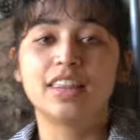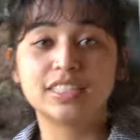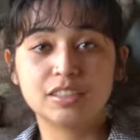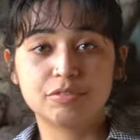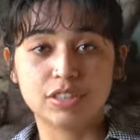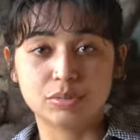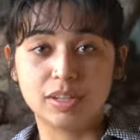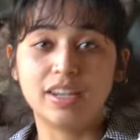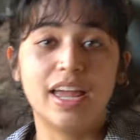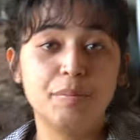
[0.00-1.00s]
that's the first
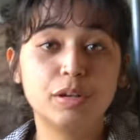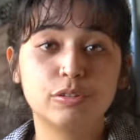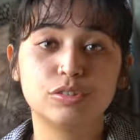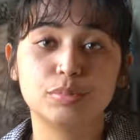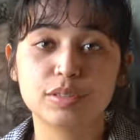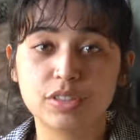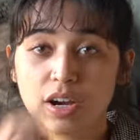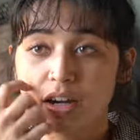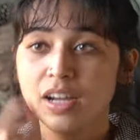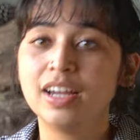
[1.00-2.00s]
one, Emiko
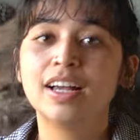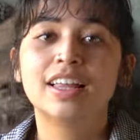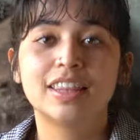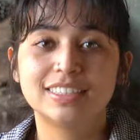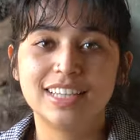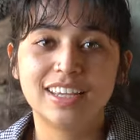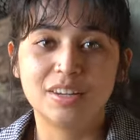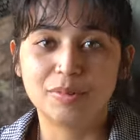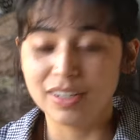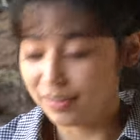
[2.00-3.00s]
Superstar. The
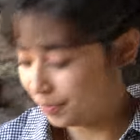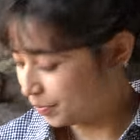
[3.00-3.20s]
second one.